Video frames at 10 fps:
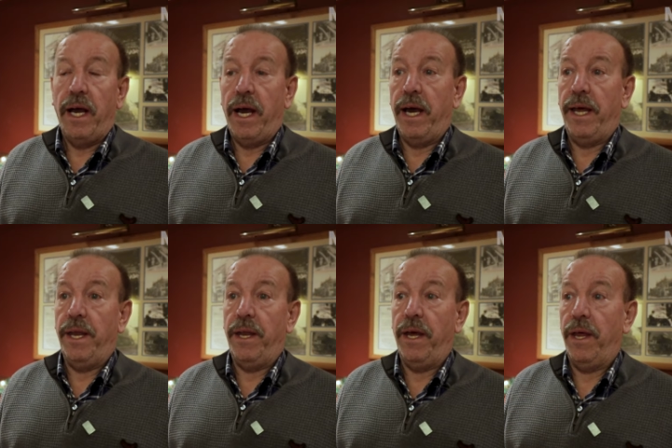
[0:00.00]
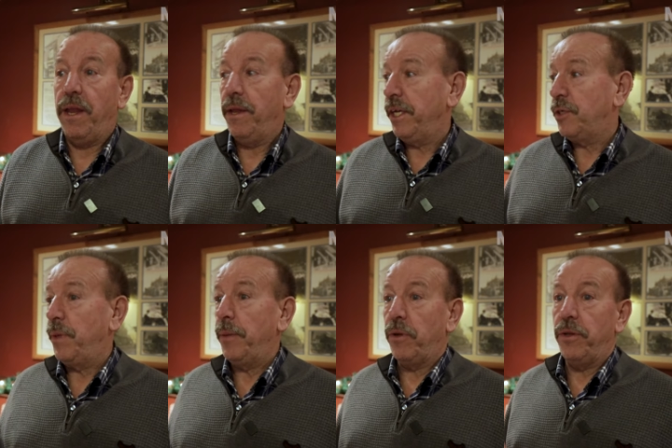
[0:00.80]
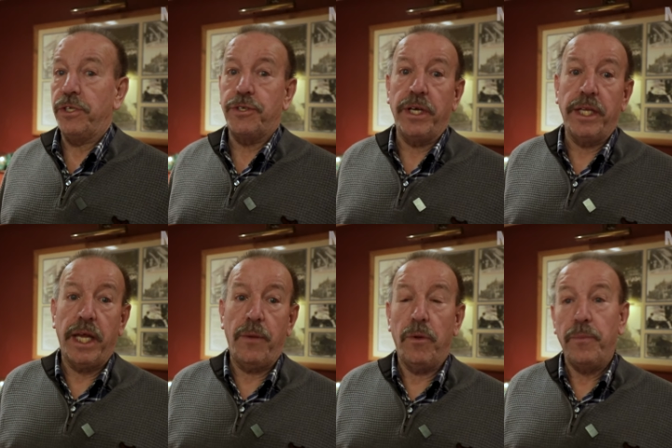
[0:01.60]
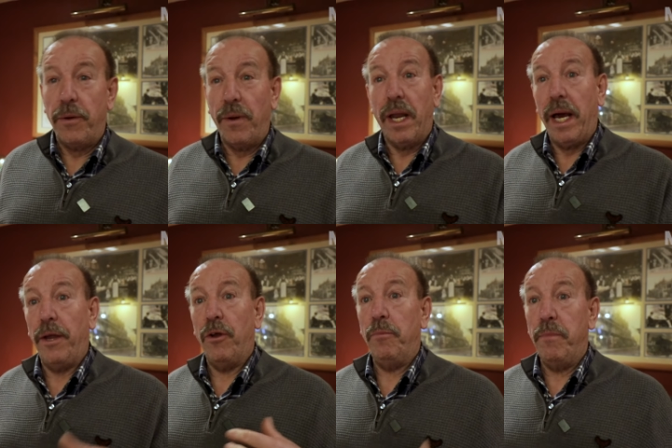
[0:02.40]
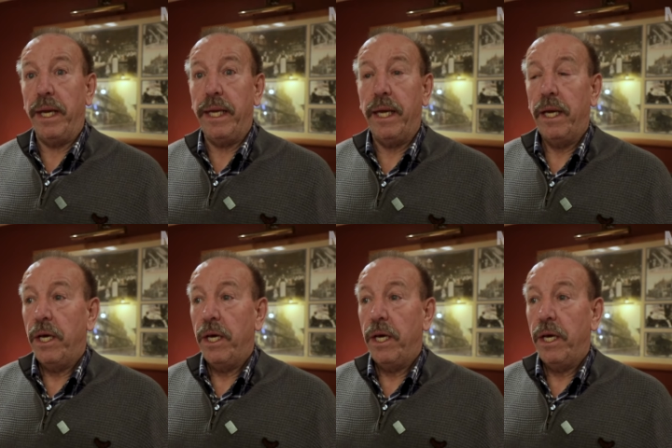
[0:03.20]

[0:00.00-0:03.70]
And these people in the street then would be relying on me